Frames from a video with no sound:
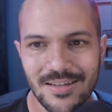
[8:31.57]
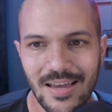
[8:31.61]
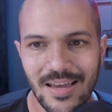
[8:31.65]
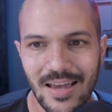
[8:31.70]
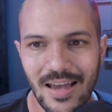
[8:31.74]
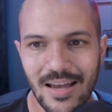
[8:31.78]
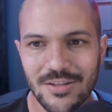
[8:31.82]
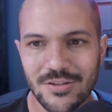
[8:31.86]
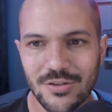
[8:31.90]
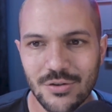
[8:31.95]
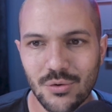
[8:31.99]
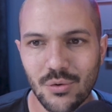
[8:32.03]

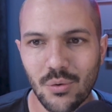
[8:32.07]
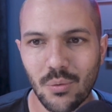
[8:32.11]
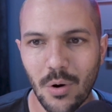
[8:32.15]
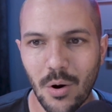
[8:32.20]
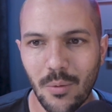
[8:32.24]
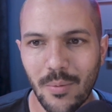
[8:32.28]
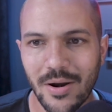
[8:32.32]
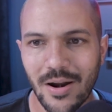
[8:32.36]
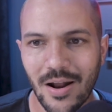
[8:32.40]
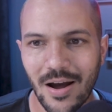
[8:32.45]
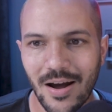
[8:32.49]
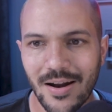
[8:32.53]
As you
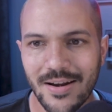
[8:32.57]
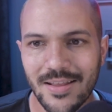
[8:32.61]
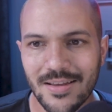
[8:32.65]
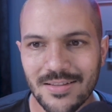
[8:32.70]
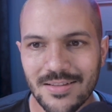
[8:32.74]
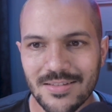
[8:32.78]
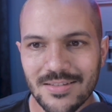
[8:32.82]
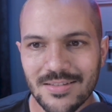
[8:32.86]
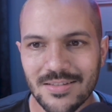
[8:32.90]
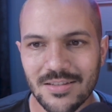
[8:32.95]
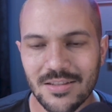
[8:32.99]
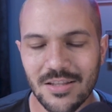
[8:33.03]
grow an
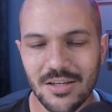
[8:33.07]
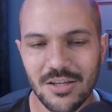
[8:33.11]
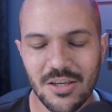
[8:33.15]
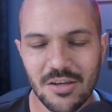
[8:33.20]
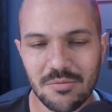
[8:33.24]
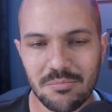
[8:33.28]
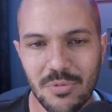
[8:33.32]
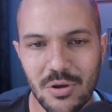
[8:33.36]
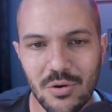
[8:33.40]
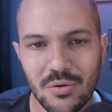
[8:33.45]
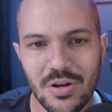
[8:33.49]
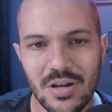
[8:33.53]
audience, the
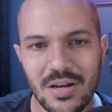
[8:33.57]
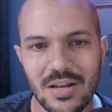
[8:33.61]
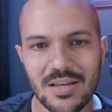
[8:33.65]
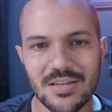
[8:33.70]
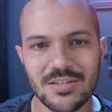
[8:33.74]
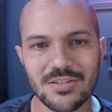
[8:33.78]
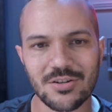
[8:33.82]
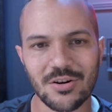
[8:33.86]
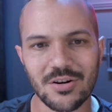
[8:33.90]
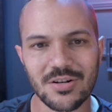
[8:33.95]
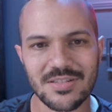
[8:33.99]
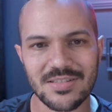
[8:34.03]
community
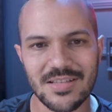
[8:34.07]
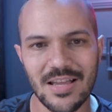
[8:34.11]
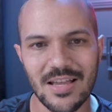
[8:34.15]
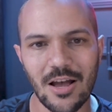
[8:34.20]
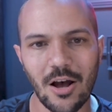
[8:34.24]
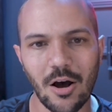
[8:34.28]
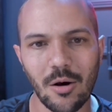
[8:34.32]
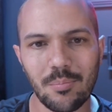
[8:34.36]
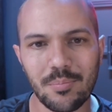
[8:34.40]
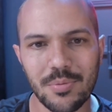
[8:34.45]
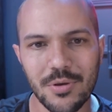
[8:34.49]
starts to help